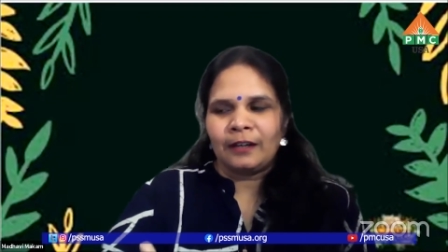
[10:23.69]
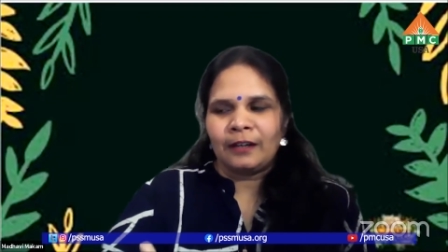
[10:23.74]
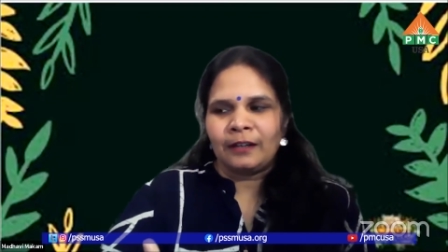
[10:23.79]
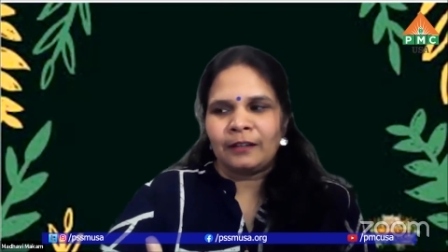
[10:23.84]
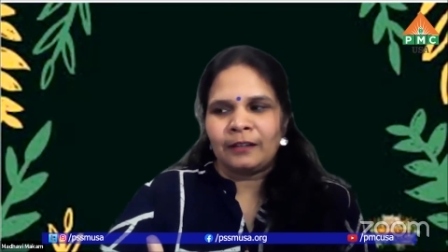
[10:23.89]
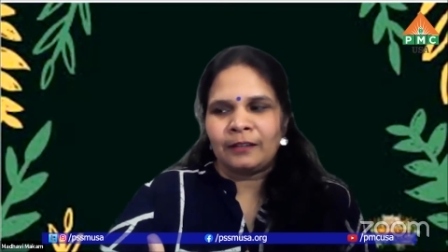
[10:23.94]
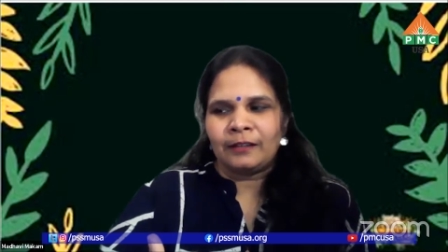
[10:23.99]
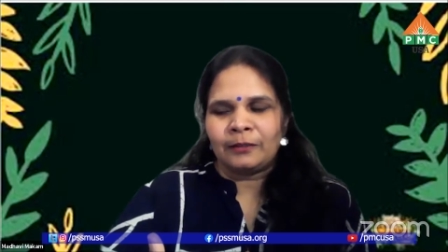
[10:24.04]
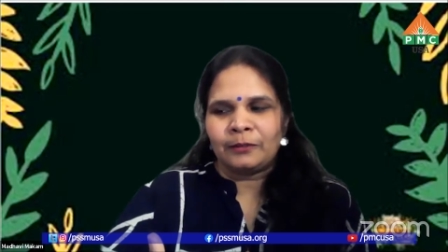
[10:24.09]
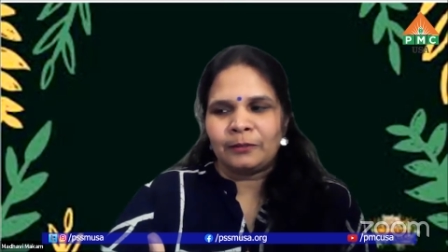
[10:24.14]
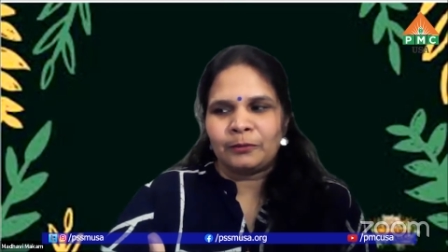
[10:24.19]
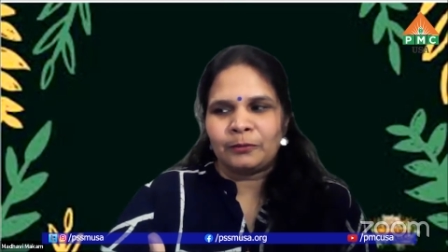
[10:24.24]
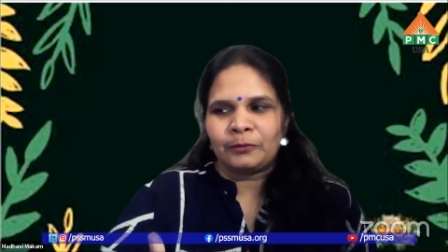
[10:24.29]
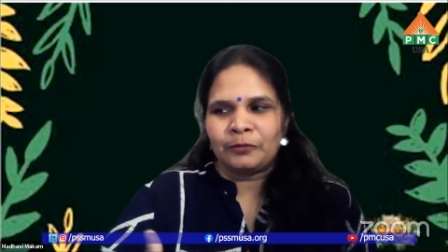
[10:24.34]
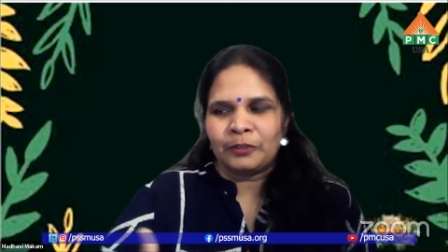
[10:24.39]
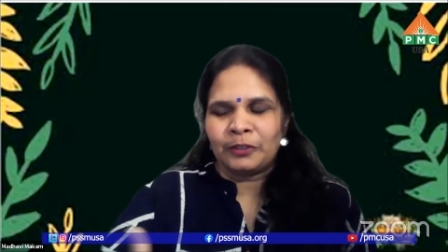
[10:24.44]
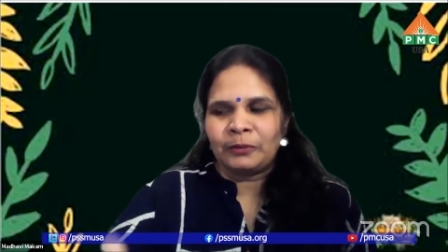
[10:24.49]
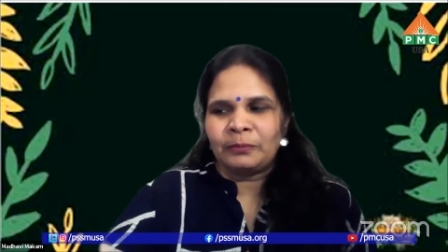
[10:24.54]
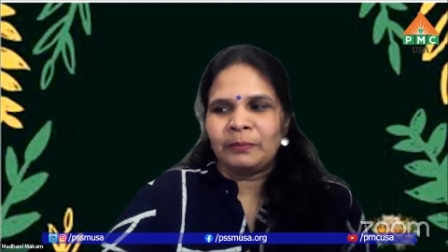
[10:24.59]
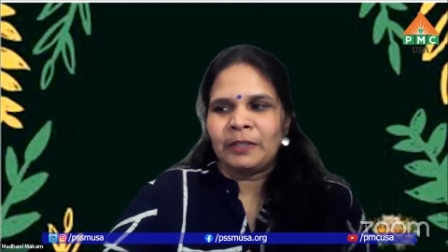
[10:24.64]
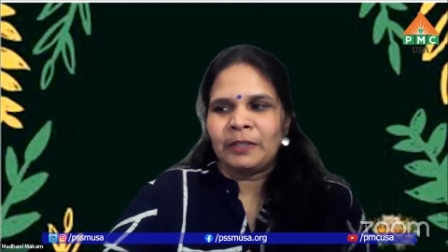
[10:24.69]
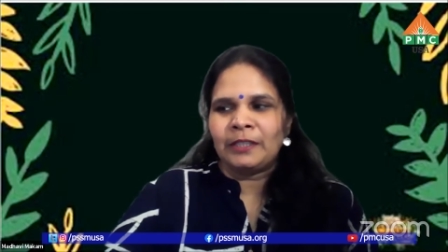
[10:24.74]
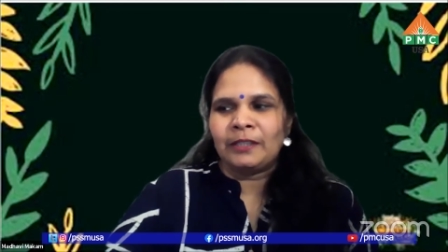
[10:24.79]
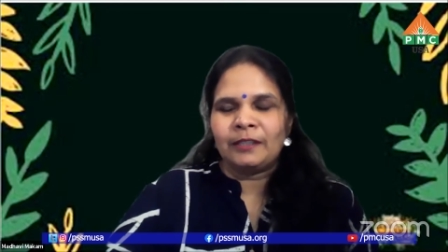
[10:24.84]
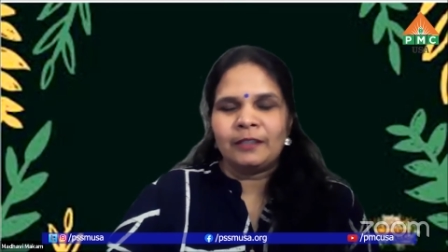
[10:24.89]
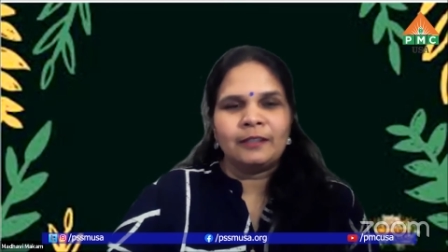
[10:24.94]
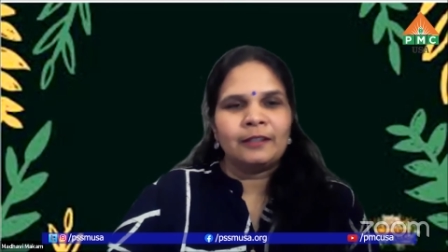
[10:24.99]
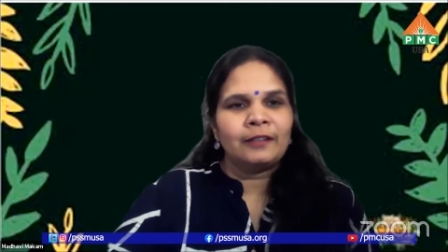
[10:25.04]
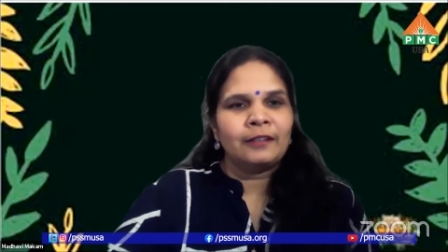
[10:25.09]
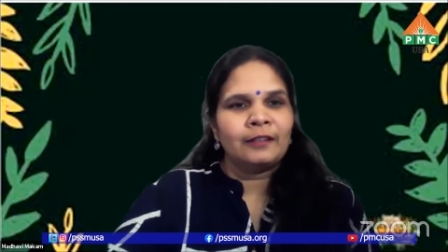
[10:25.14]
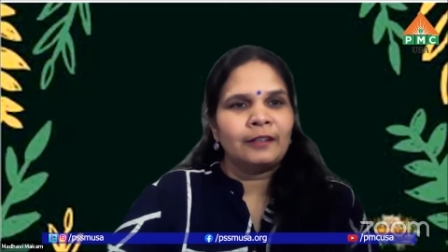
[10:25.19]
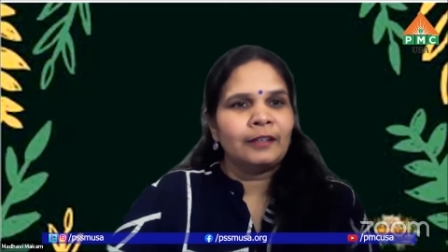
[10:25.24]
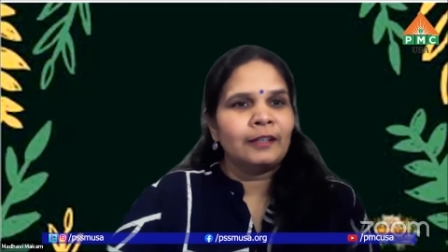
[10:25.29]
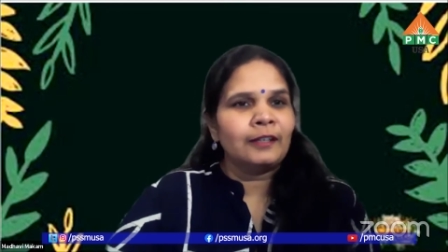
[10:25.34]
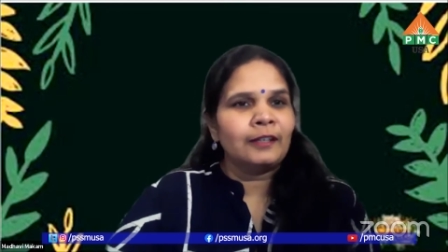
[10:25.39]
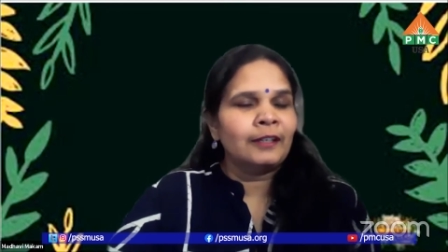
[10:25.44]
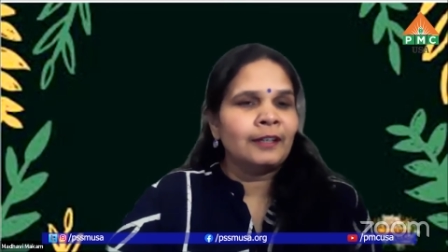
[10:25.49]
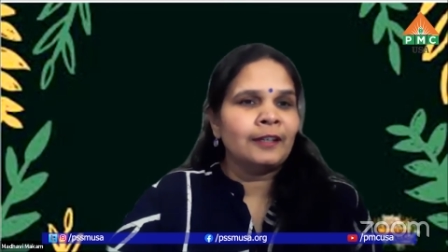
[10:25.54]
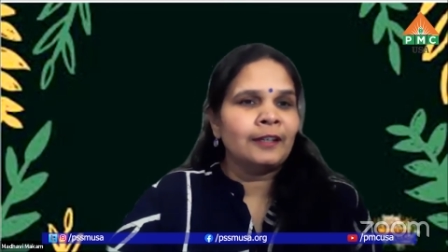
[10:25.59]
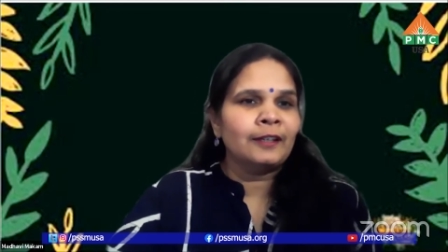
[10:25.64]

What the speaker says: for me in